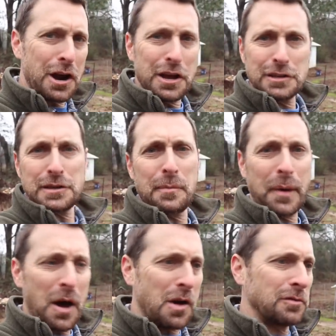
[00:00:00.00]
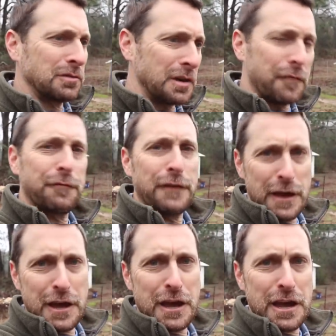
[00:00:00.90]
it's about the
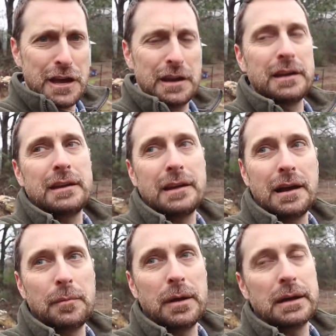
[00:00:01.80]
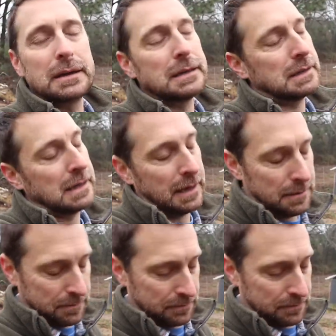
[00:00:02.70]
feed. And I'm like, okay,